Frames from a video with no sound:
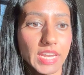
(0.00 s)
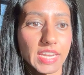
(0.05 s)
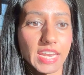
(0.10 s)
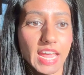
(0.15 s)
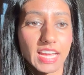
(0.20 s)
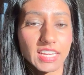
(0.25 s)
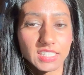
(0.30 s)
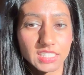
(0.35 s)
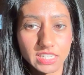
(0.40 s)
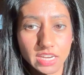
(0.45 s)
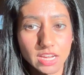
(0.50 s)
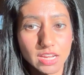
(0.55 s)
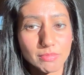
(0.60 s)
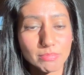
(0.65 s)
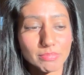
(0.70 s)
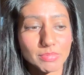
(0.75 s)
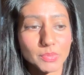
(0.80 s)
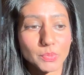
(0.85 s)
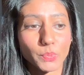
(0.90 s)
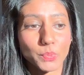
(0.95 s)
next
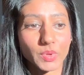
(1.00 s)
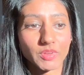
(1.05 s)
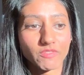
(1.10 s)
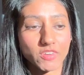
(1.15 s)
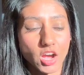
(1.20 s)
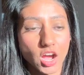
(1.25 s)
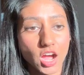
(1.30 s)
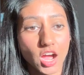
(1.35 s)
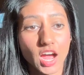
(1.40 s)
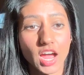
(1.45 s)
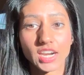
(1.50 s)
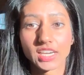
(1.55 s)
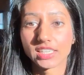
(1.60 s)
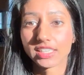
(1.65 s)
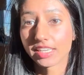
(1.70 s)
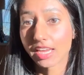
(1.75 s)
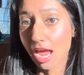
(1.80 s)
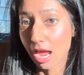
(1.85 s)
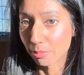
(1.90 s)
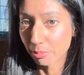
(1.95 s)
up, we've got
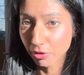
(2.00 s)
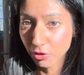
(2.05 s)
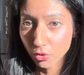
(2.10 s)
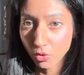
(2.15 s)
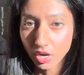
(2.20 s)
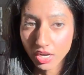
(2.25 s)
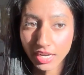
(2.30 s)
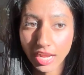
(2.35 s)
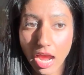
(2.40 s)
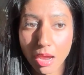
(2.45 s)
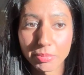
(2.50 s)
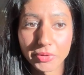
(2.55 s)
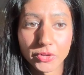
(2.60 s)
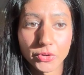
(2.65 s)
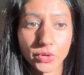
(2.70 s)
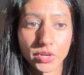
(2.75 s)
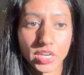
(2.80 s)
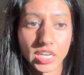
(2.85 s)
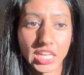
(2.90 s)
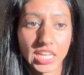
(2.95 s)
Capricorn.
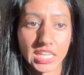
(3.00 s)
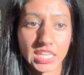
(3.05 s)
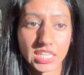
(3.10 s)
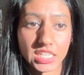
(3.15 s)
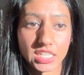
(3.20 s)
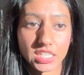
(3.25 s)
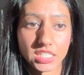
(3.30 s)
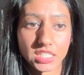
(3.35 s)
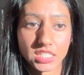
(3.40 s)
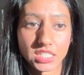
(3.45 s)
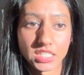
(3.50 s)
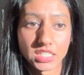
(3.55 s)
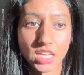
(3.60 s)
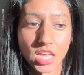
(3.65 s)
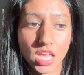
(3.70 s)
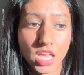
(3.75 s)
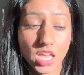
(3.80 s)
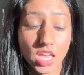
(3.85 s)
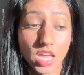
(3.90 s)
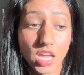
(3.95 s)
Capricorn is
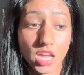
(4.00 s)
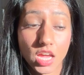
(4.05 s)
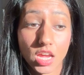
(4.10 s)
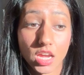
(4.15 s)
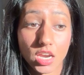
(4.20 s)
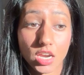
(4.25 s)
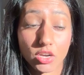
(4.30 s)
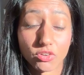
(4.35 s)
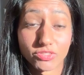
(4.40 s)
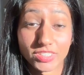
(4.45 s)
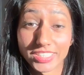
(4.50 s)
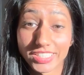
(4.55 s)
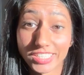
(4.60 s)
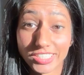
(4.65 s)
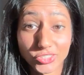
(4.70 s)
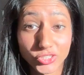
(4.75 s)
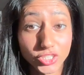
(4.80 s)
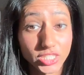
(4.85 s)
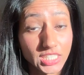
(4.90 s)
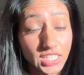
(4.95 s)
a really
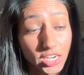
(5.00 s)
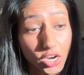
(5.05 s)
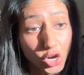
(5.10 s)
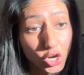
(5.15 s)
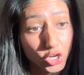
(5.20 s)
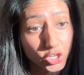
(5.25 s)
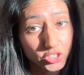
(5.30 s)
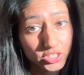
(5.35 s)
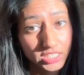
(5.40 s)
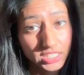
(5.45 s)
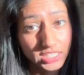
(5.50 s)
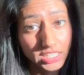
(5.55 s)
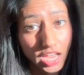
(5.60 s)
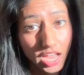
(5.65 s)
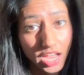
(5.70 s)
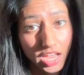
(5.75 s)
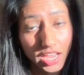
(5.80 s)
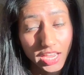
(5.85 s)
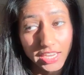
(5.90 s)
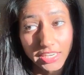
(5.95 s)
interesting earth
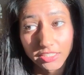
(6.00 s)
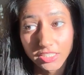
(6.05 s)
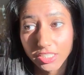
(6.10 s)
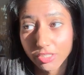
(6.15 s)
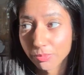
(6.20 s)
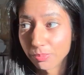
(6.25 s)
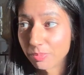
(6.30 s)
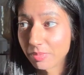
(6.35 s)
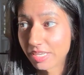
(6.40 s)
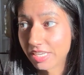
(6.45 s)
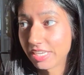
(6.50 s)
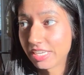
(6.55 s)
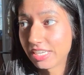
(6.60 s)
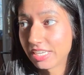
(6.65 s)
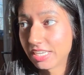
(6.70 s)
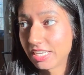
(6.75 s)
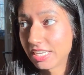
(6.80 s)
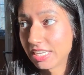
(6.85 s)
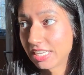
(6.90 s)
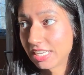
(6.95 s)
sign. To
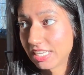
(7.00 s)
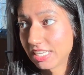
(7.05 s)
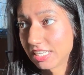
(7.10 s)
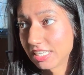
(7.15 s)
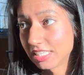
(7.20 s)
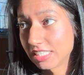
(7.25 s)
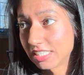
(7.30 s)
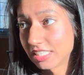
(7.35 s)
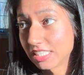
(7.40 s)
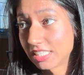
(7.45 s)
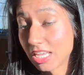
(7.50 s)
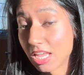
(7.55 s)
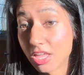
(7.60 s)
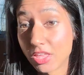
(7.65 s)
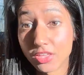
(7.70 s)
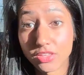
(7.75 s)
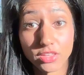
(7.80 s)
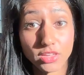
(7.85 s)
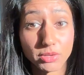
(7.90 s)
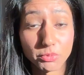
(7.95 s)
me, it is
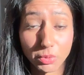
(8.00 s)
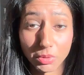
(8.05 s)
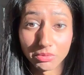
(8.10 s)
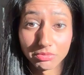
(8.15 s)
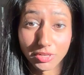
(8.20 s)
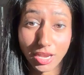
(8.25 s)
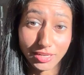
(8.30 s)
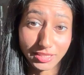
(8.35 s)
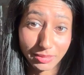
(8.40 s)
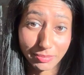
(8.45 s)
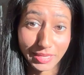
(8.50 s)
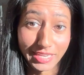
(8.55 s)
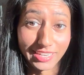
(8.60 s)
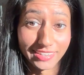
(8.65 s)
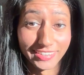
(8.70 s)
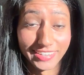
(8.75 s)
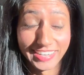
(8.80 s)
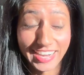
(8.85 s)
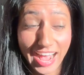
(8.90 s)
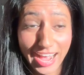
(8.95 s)

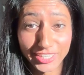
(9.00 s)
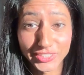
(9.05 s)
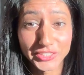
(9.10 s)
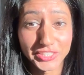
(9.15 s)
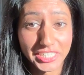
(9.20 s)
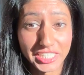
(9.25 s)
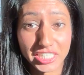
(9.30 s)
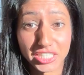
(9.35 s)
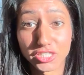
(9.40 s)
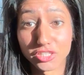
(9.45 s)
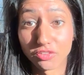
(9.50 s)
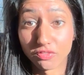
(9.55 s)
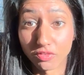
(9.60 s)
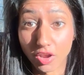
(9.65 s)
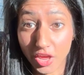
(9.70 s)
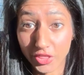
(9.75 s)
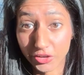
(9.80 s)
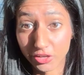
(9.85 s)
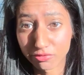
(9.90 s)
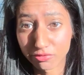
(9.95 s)
It actually is the
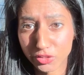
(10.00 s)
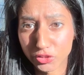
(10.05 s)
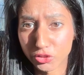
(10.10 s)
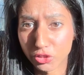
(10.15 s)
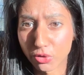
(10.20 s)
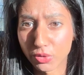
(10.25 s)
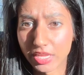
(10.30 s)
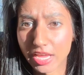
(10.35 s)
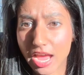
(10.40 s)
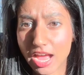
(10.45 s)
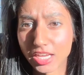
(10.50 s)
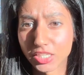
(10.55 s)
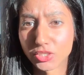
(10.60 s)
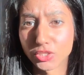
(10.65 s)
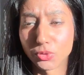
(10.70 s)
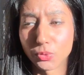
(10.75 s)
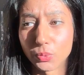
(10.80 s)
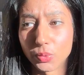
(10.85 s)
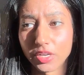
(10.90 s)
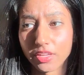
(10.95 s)
father zodiac.
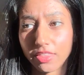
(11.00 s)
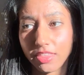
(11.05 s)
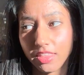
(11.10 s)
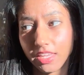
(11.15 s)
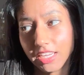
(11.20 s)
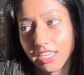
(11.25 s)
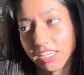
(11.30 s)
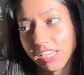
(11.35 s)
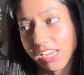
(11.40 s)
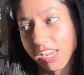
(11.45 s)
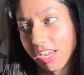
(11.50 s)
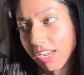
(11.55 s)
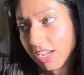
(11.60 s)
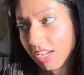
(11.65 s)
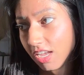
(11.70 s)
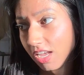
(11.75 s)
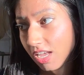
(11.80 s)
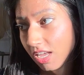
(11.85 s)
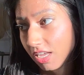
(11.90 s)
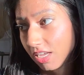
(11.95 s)
So we're thinking,
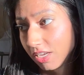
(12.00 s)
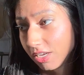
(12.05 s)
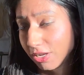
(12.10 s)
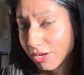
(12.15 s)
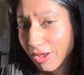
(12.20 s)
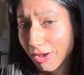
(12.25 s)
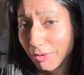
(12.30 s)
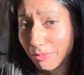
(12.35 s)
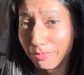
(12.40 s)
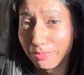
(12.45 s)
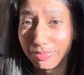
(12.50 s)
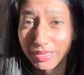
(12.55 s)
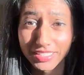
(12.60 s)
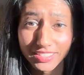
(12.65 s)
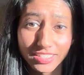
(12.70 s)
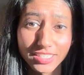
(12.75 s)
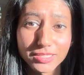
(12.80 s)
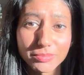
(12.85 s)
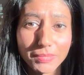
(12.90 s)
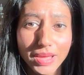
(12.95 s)
you know,
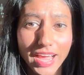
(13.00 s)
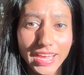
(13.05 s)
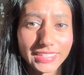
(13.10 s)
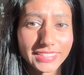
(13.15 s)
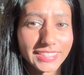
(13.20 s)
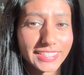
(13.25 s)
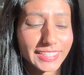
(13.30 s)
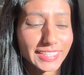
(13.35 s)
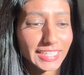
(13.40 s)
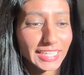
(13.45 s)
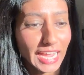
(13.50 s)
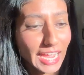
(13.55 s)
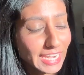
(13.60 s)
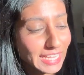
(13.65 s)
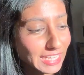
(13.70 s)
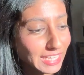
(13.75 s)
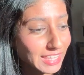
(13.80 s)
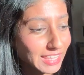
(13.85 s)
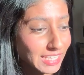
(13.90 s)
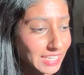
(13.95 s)
business minded,
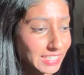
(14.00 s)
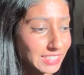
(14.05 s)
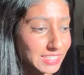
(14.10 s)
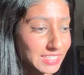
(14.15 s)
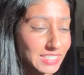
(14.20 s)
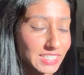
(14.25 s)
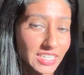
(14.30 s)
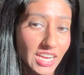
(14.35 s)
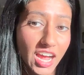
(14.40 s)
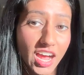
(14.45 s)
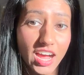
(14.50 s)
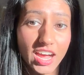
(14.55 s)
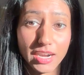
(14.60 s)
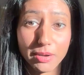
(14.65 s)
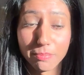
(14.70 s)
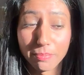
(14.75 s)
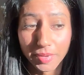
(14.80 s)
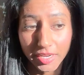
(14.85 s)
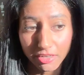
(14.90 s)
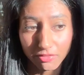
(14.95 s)
getting things
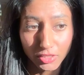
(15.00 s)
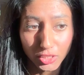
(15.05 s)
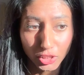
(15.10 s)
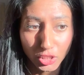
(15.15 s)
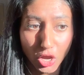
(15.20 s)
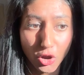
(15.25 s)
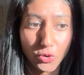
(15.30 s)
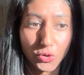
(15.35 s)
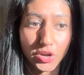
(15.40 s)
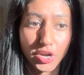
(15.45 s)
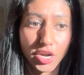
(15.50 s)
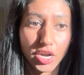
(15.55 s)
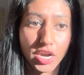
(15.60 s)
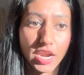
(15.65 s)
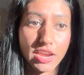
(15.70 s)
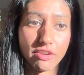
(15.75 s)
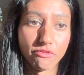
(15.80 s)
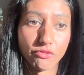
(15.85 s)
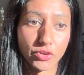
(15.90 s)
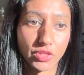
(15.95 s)
done, bit of a loner.
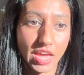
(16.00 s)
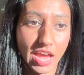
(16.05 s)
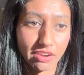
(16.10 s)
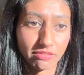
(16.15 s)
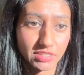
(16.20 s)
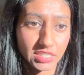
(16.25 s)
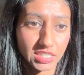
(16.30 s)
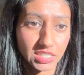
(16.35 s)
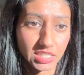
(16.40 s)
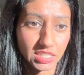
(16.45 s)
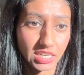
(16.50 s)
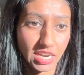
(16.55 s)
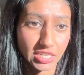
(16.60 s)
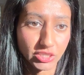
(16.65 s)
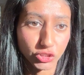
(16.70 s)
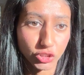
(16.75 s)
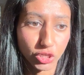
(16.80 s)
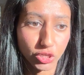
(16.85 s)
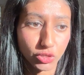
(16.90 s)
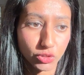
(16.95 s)
And for that reason, I
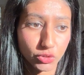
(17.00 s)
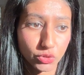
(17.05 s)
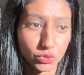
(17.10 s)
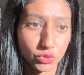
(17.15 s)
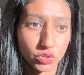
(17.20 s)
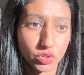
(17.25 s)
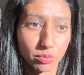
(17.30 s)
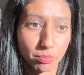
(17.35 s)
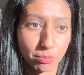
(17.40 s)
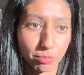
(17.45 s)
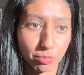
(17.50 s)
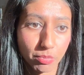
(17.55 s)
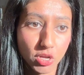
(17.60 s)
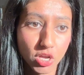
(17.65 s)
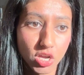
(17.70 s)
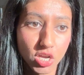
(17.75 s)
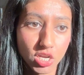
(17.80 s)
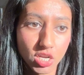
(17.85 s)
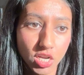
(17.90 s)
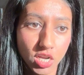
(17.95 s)
chose the
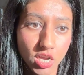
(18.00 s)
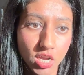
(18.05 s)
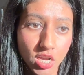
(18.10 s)
book